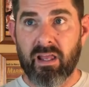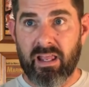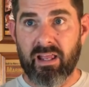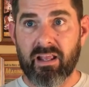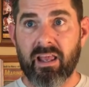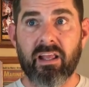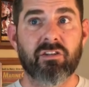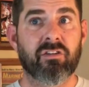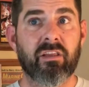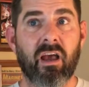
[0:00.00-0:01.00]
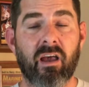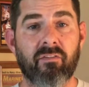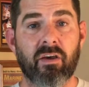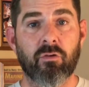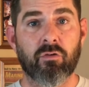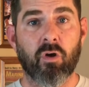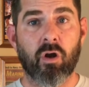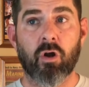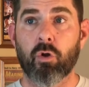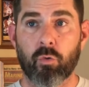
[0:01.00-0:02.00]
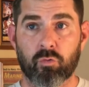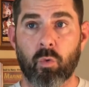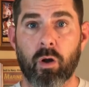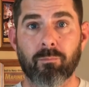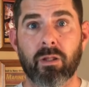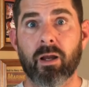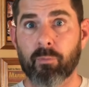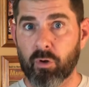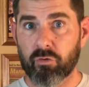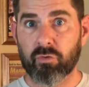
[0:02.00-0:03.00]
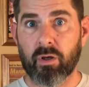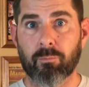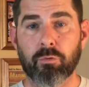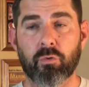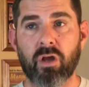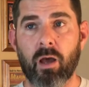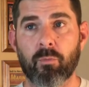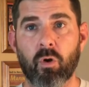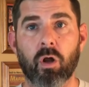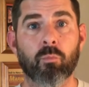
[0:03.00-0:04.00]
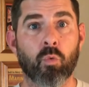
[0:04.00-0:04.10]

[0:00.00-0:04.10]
engaged the high value target who was wearing black but also had a blue diamond on him,